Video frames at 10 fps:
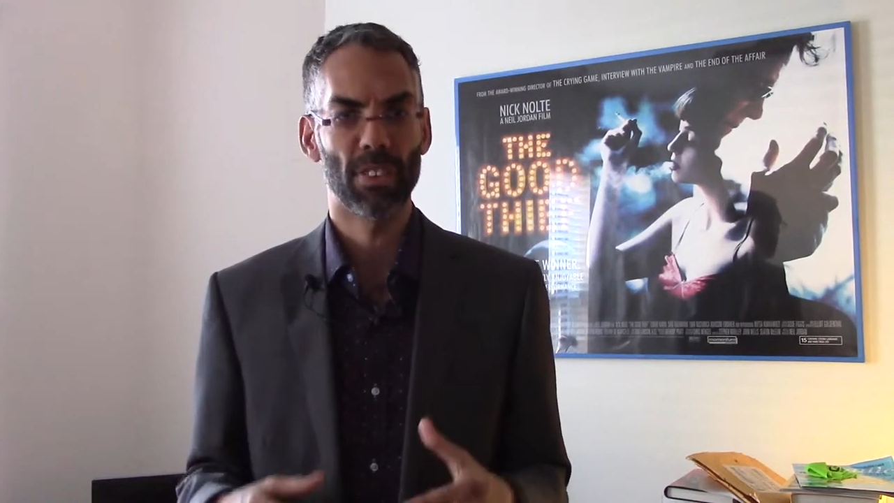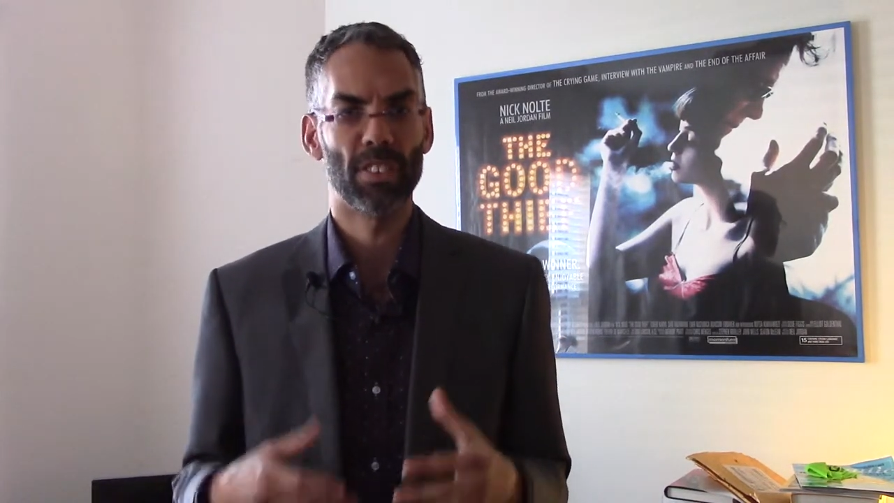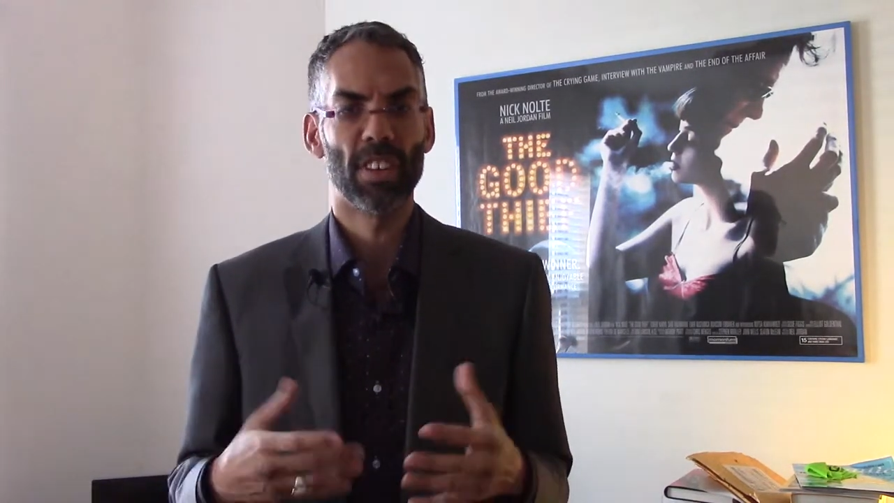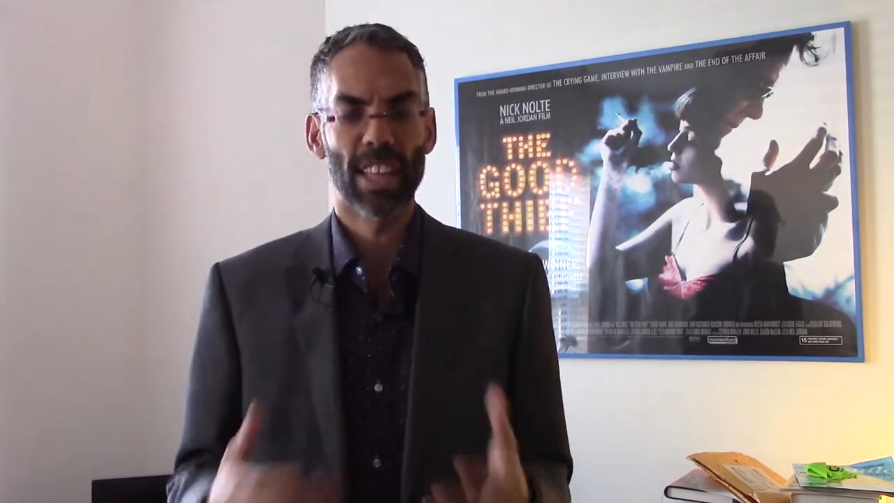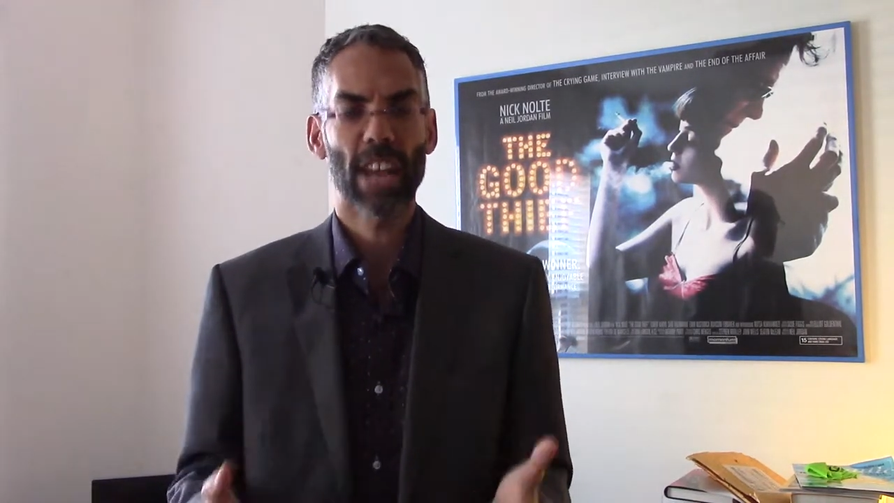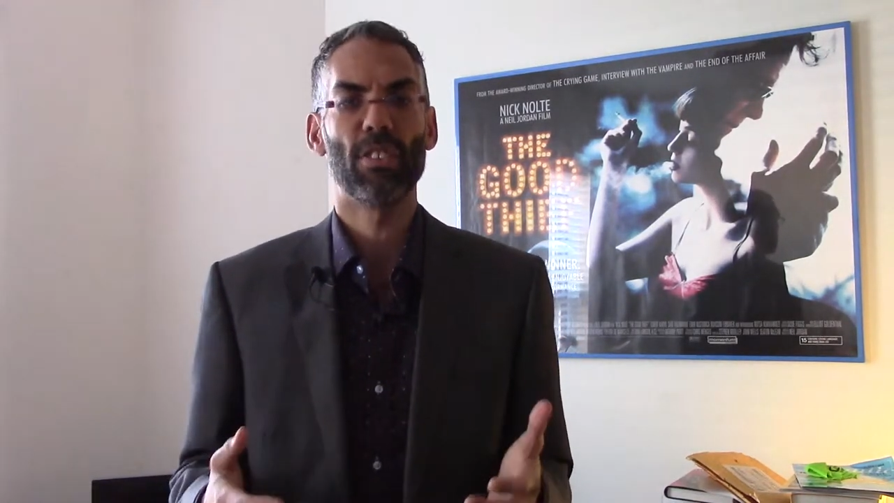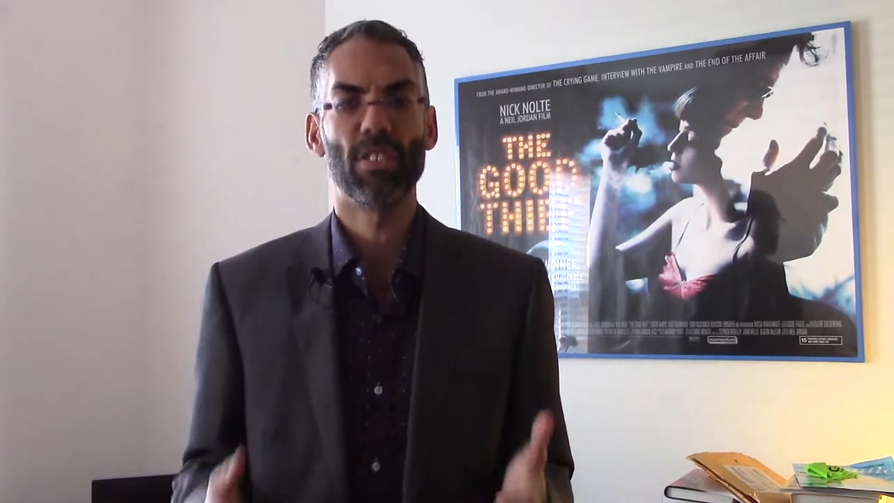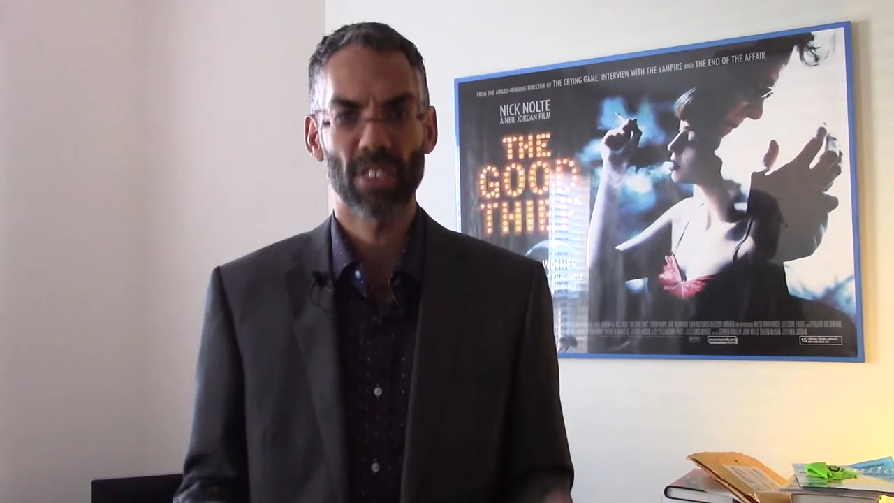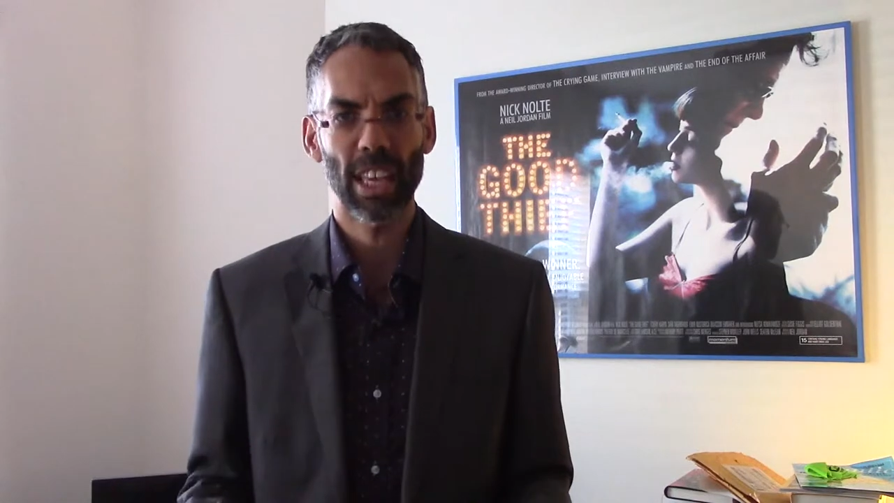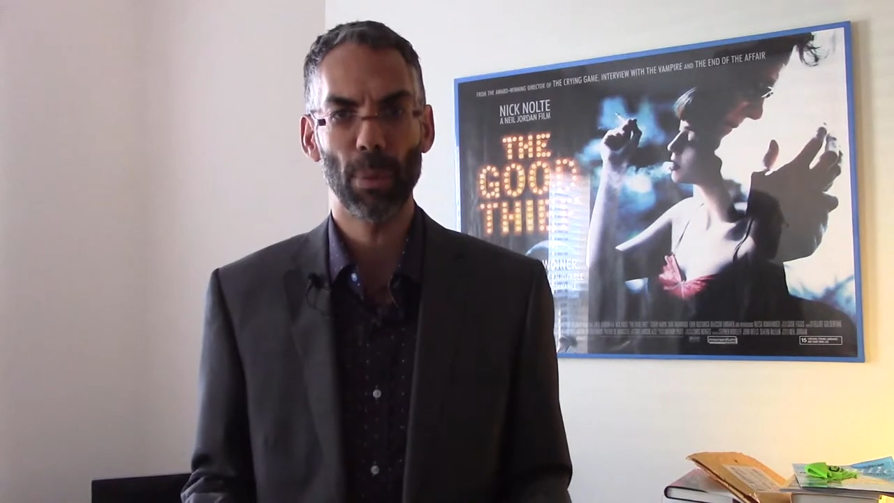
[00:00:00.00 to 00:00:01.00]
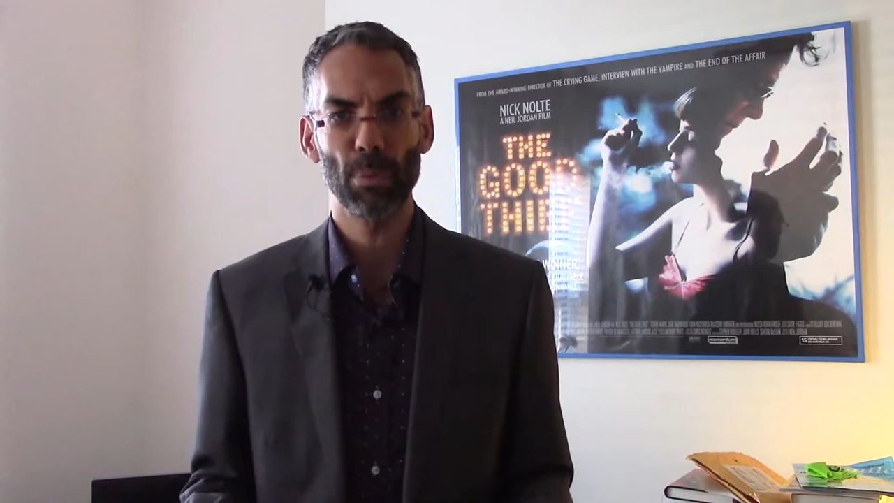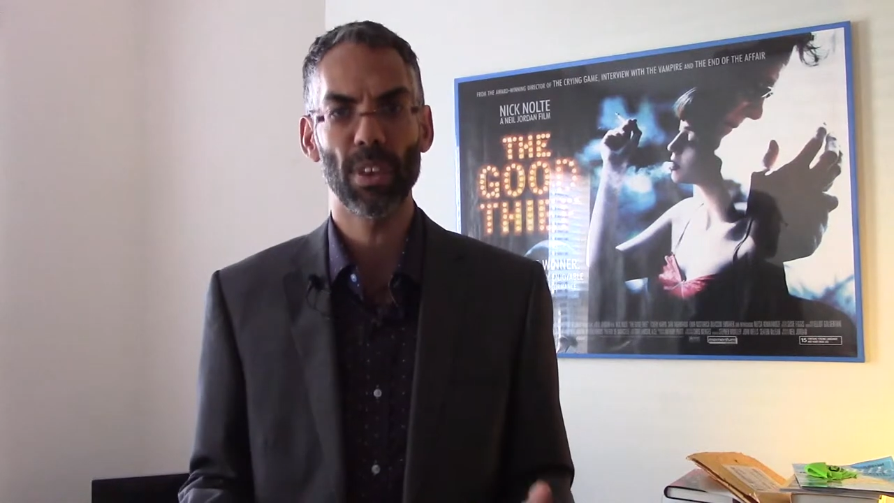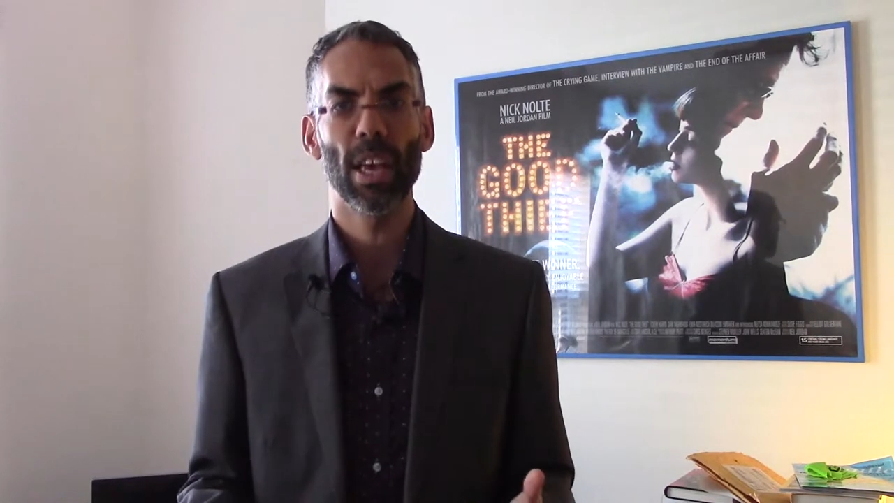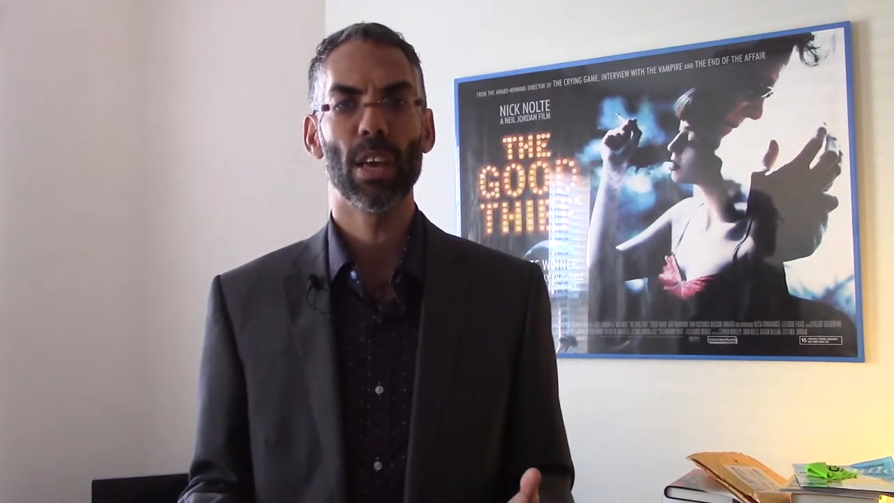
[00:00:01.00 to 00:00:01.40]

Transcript: the selection teams,